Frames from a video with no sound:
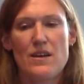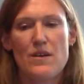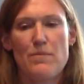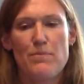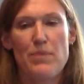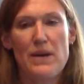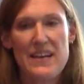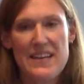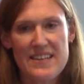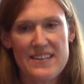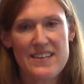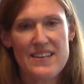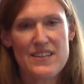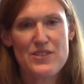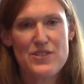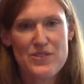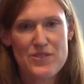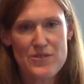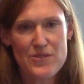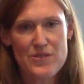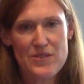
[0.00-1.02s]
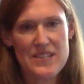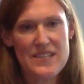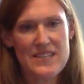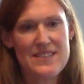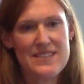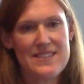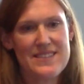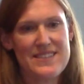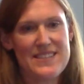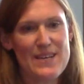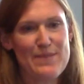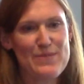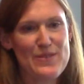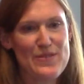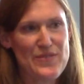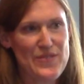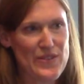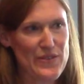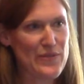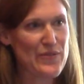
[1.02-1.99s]
But as soon as some
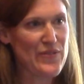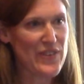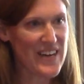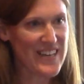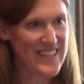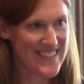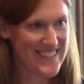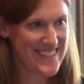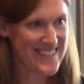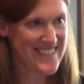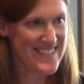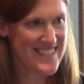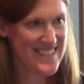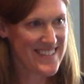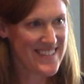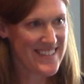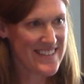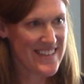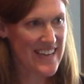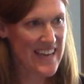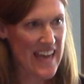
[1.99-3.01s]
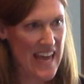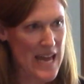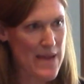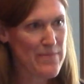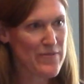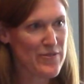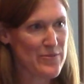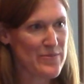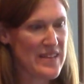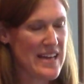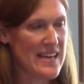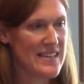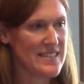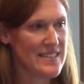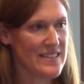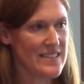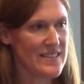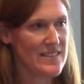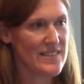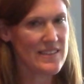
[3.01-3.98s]
of the funds that came from that
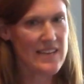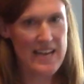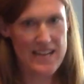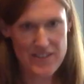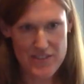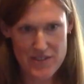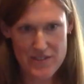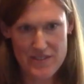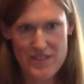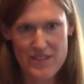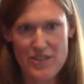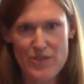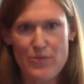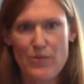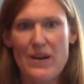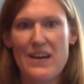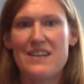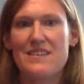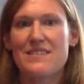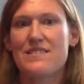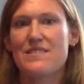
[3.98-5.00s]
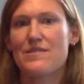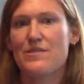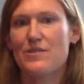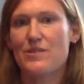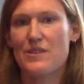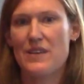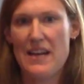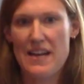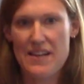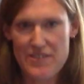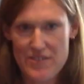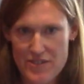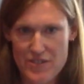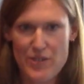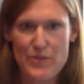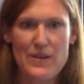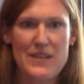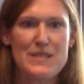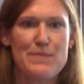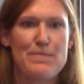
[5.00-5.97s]
deal entered the US or entered
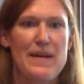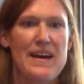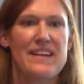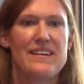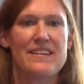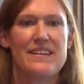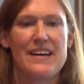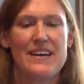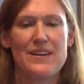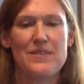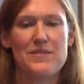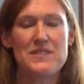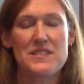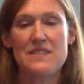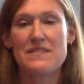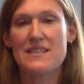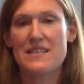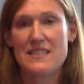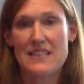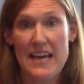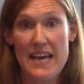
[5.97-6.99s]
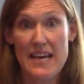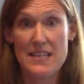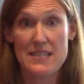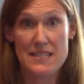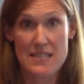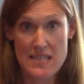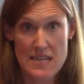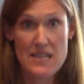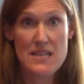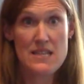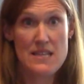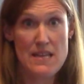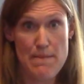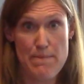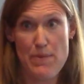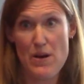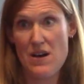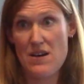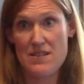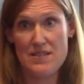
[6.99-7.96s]
US bank accounts, in this case, they
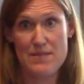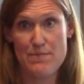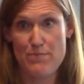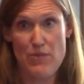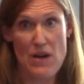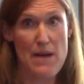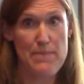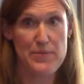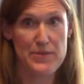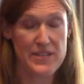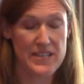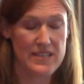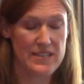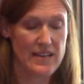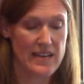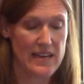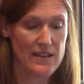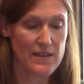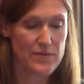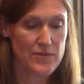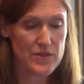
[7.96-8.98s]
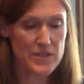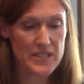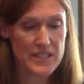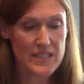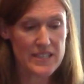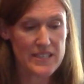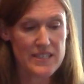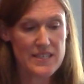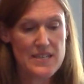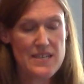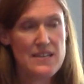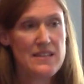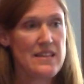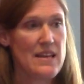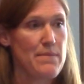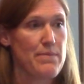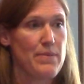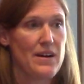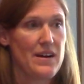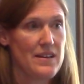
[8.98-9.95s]
bought some property in California,
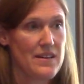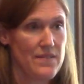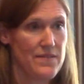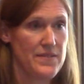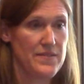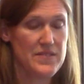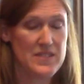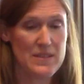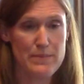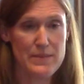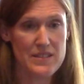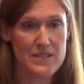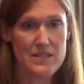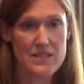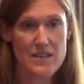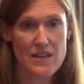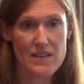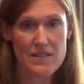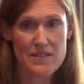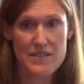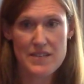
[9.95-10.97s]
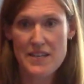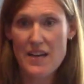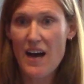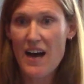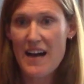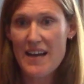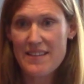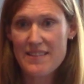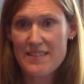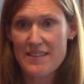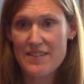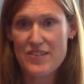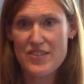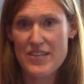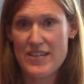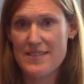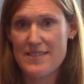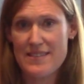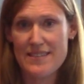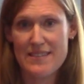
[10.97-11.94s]
they bought a $50 million yacht that
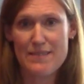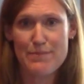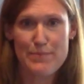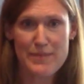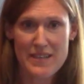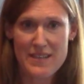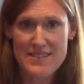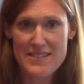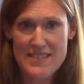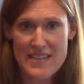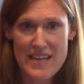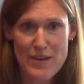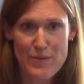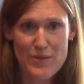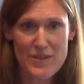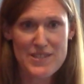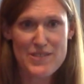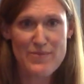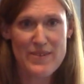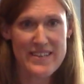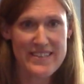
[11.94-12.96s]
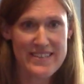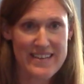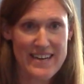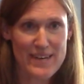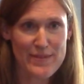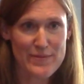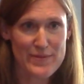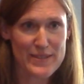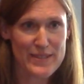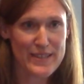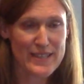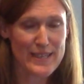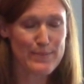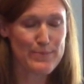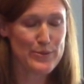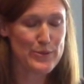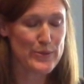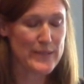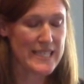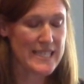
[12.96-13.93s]
Jay-Z and Beyonce once rented out for a
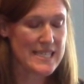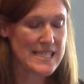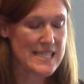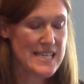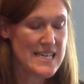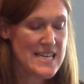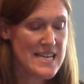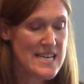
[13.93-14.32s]
couple of weeks.